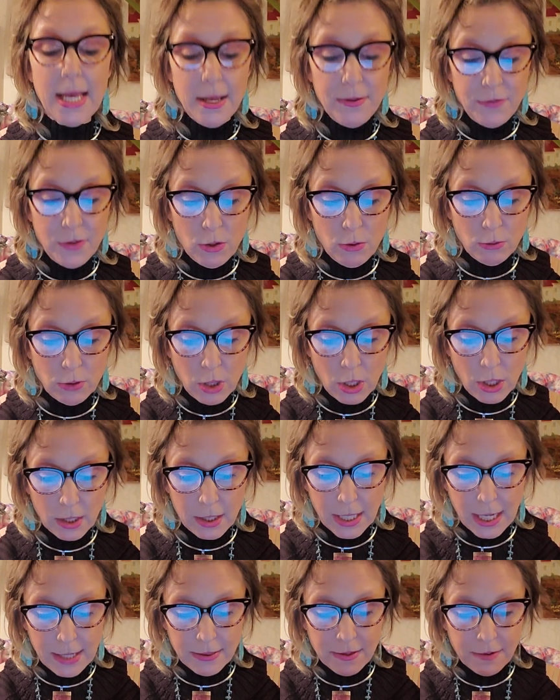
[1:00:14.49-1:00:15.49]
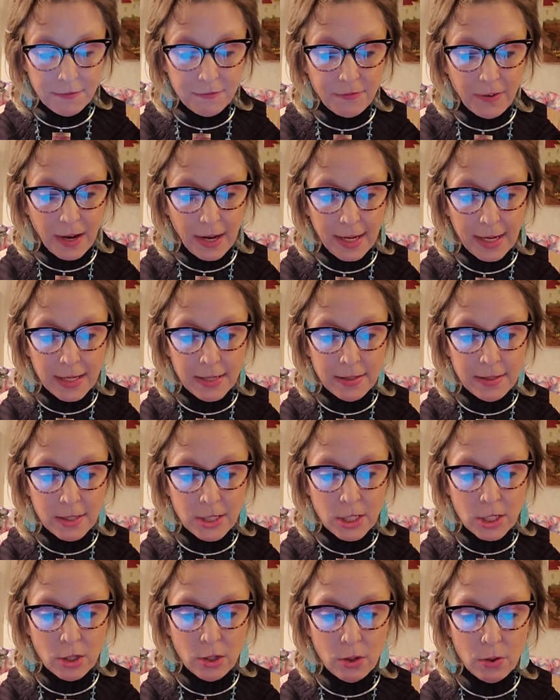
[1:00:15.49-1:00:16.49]
if you look at the fine
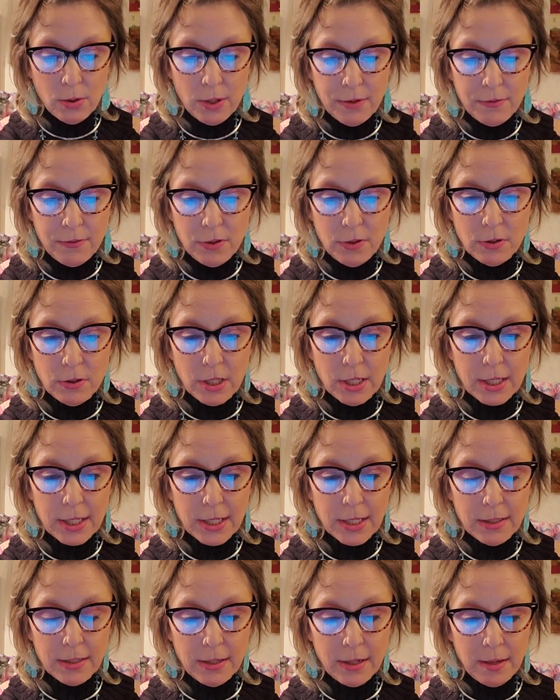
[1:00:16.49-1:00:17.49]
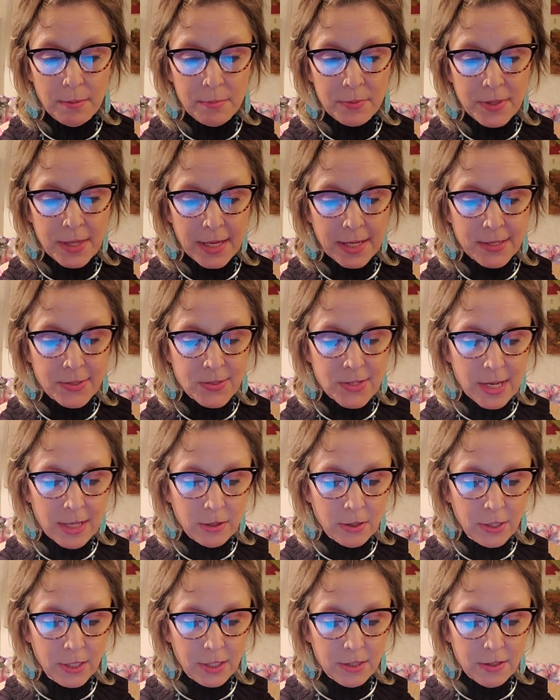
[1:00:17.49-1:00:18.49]
you know if you look at um things
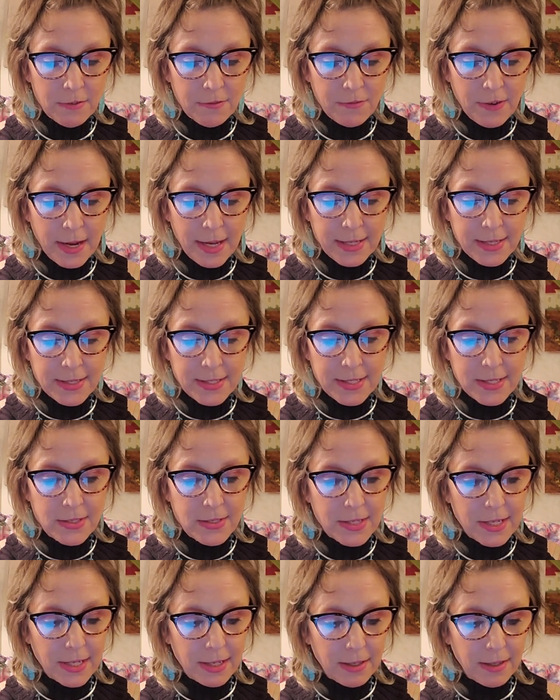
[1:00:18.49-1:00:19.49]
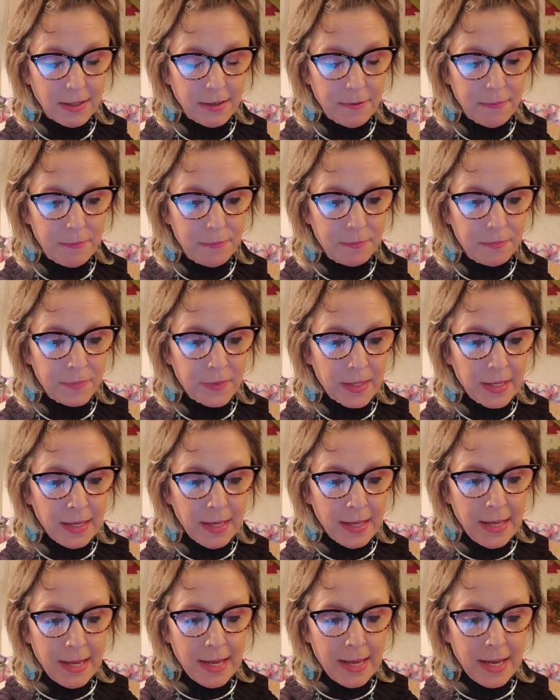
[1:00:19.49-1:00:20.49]
and look at the fine detail
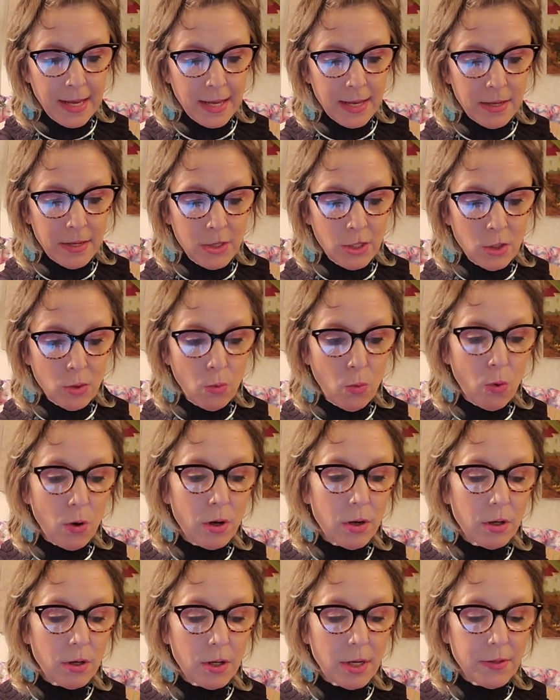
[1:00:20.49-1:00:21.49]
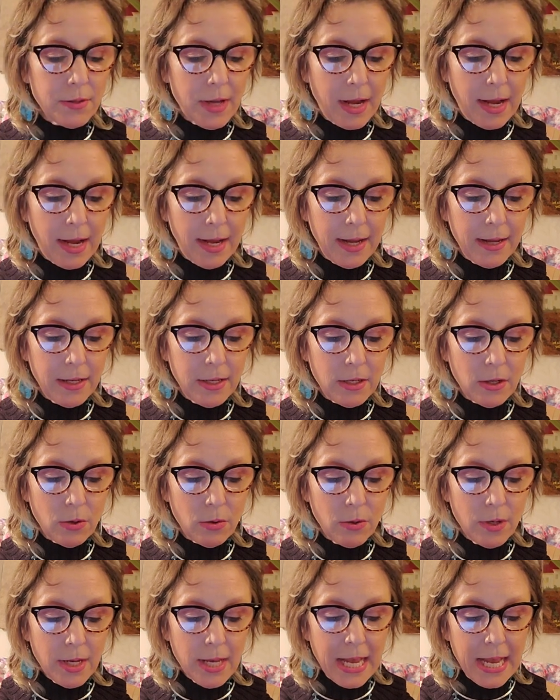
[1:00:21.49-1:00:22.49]
and you know or uh, the high you
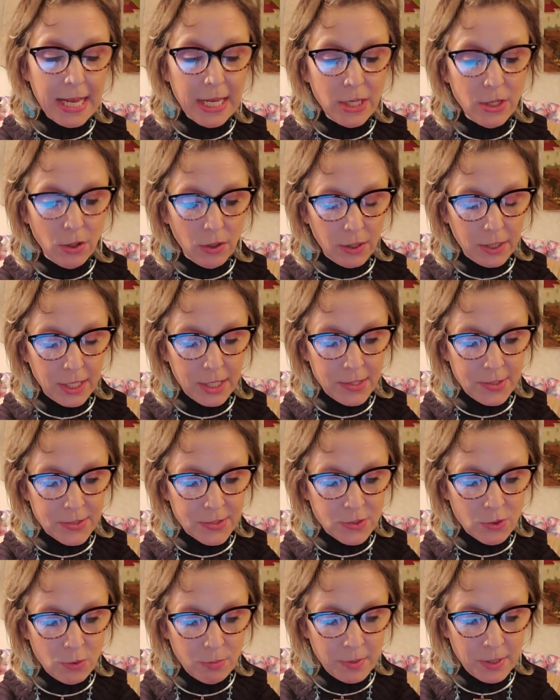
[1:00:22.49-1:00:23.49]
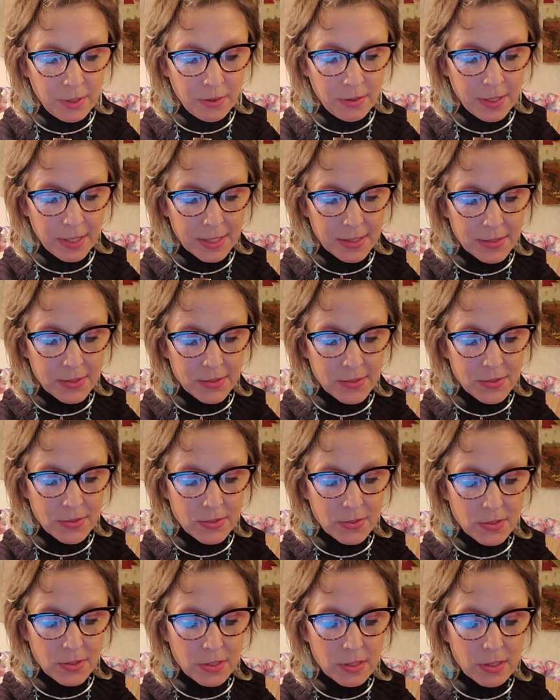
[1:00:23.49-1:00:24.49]
know you're consuming
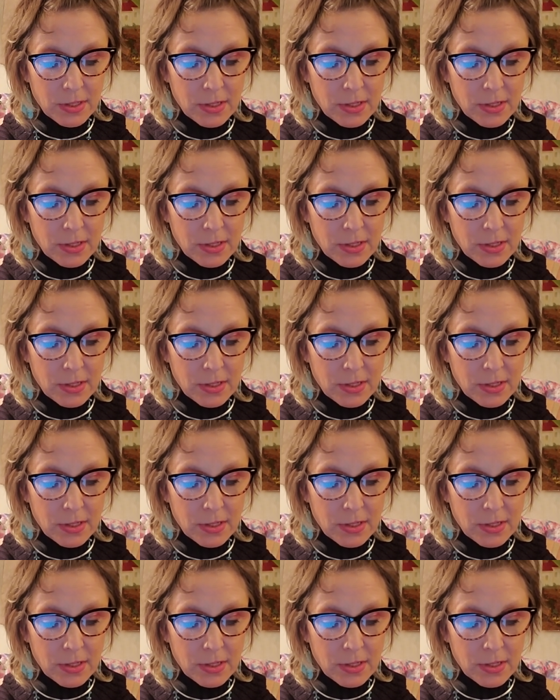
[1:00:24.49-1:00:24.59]
this